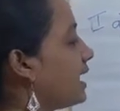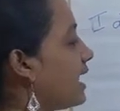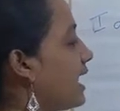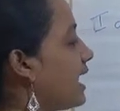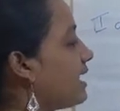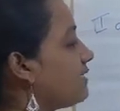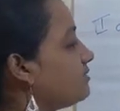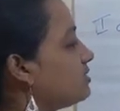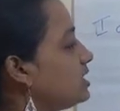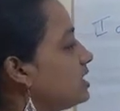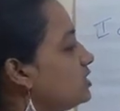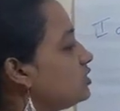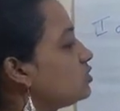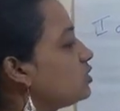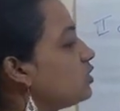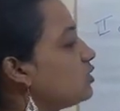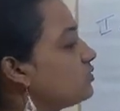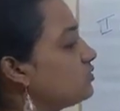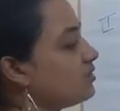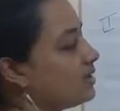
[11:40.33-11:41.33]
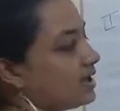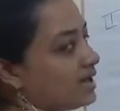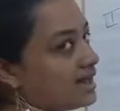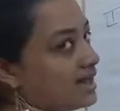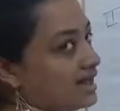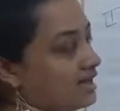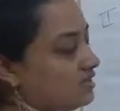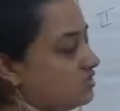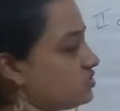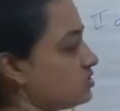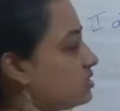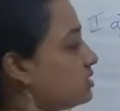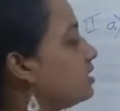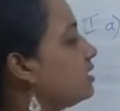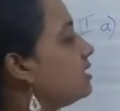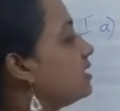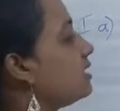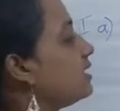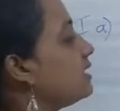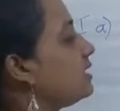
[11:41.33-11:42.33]
Average of age
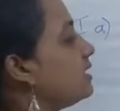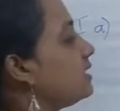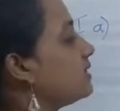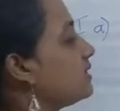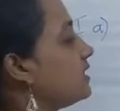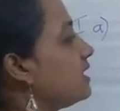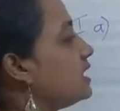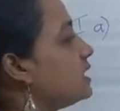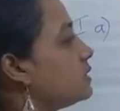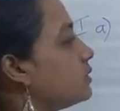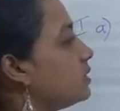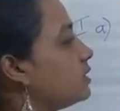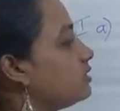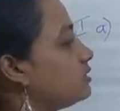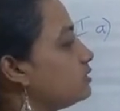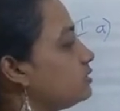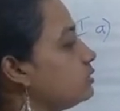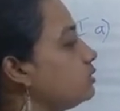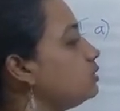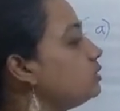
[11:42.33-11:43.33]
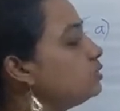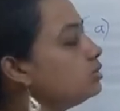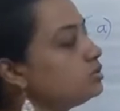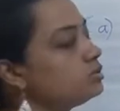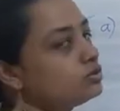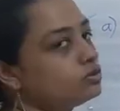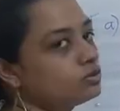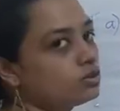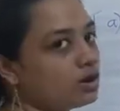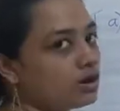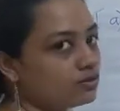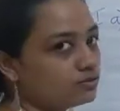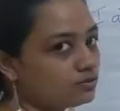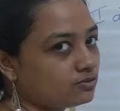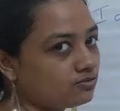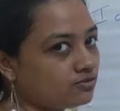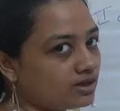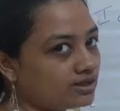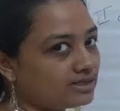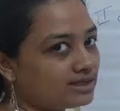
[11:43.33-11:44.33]
is equal to, you know how
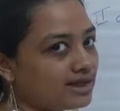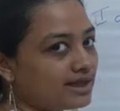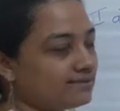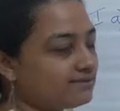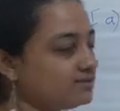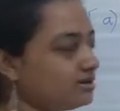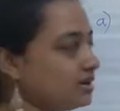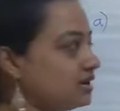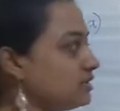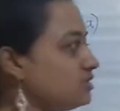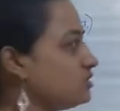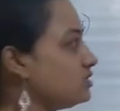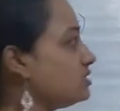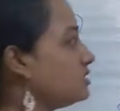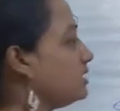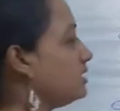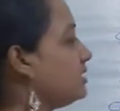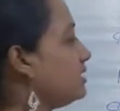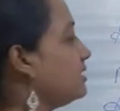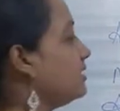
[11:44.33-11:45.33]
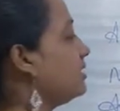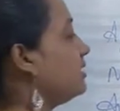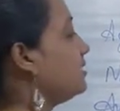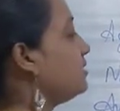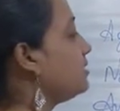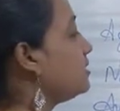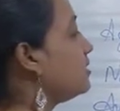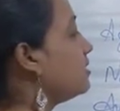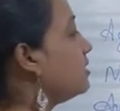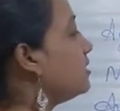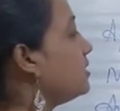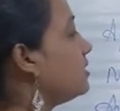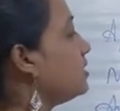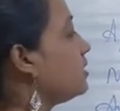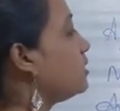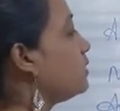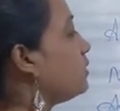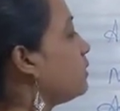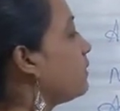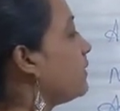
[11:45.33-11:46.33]
to find the average? It is
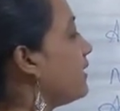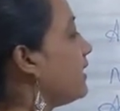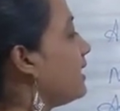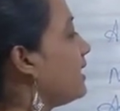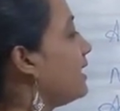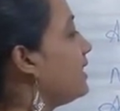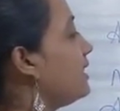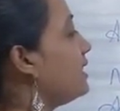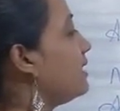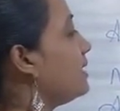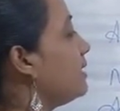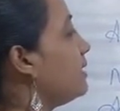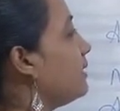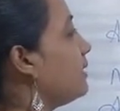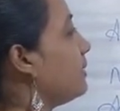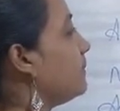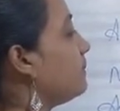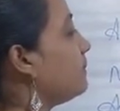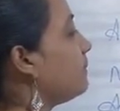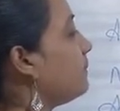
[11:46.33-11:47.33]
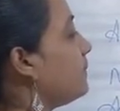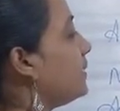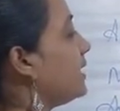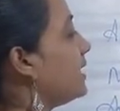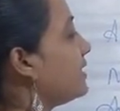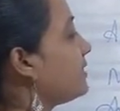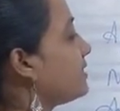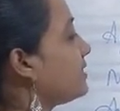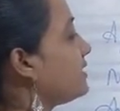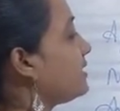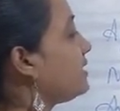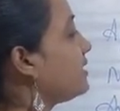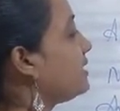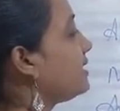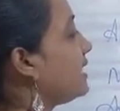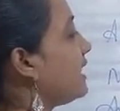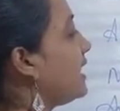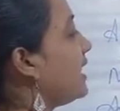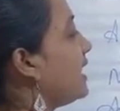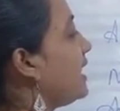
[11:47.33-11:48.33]
12 plus
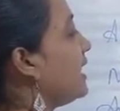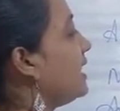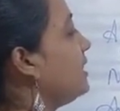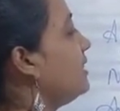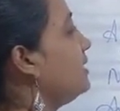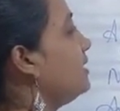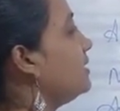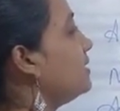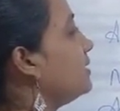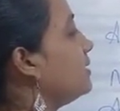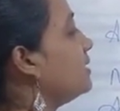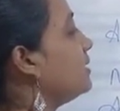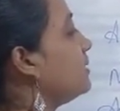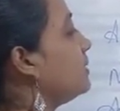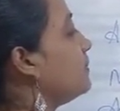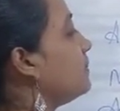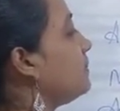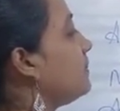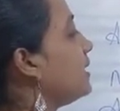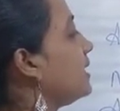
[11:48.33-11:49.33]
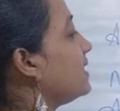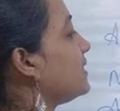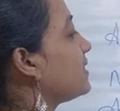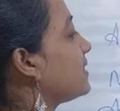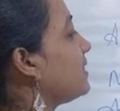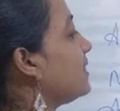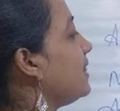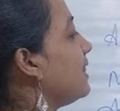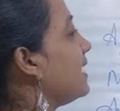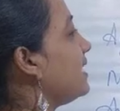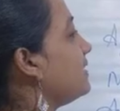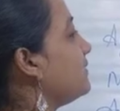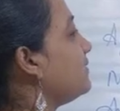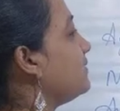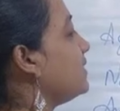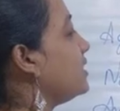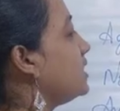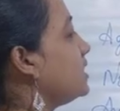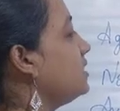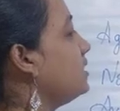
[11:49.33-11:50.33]
10 plus
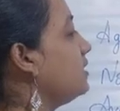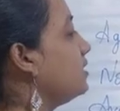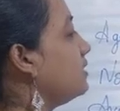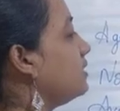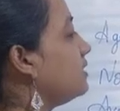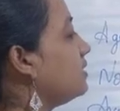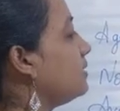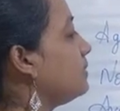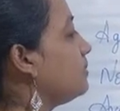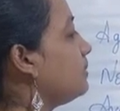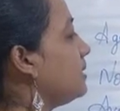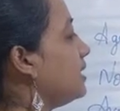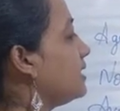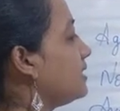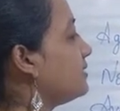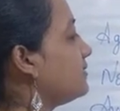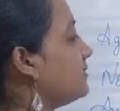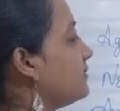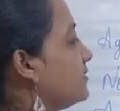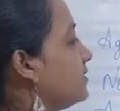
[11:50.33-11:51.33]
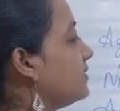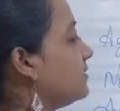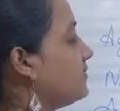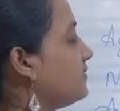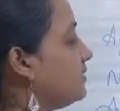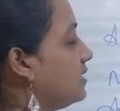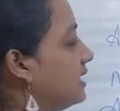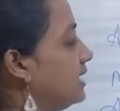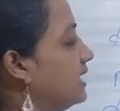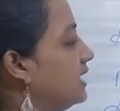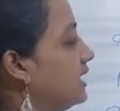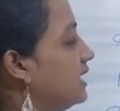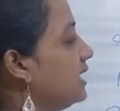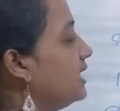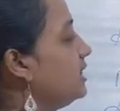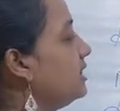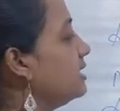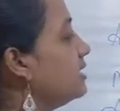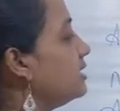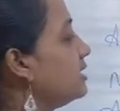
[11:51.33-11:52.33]
11 plus
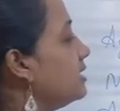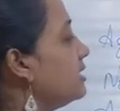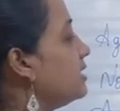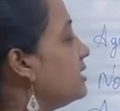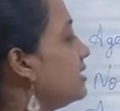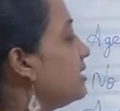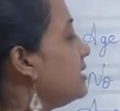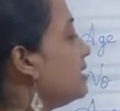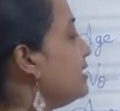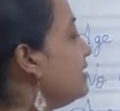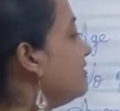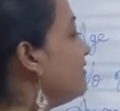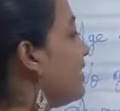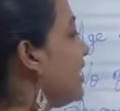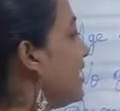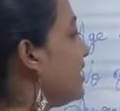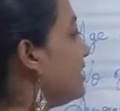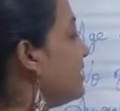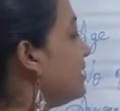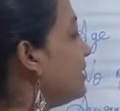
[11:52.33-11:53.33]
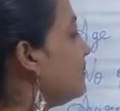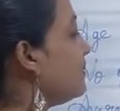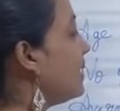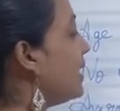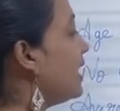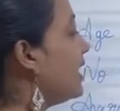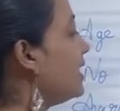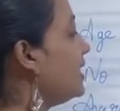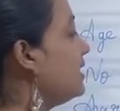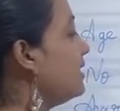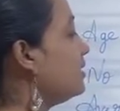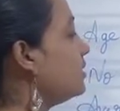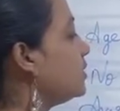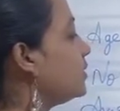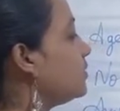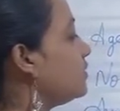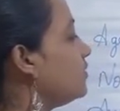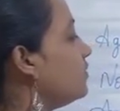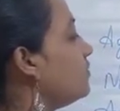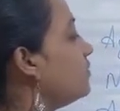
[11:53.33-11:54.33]
15 divided by
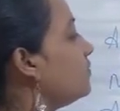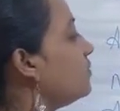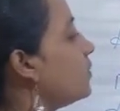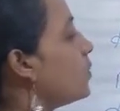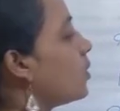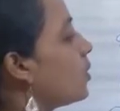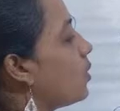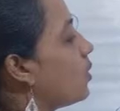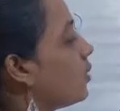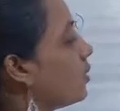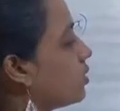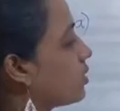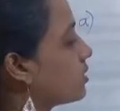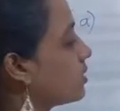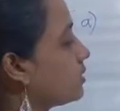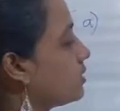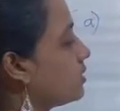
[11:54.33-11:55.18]
4.